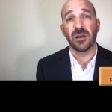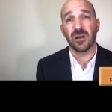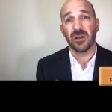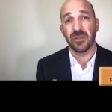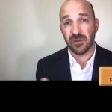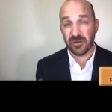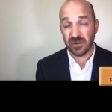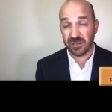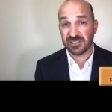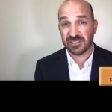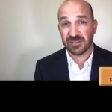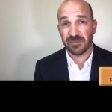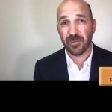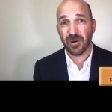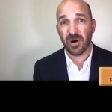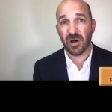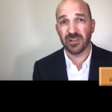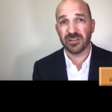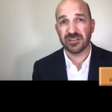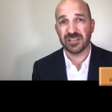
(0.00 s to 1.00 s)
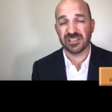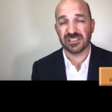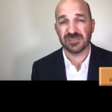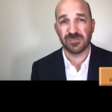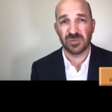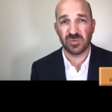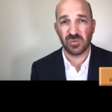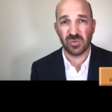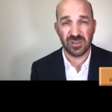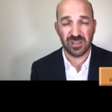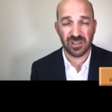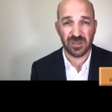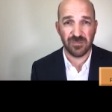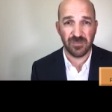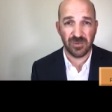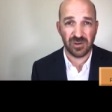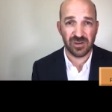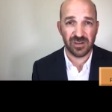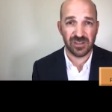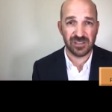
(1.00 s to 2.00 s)
there is some politics between the
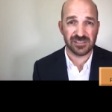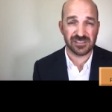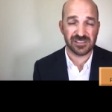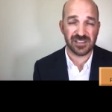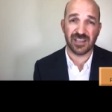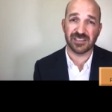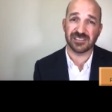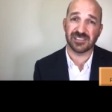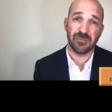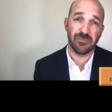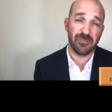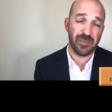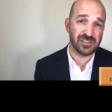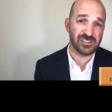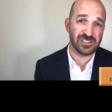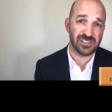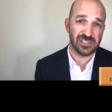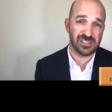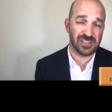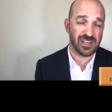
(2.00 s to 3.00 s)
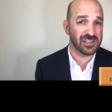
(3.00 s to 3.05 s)
communities, as I mentioned,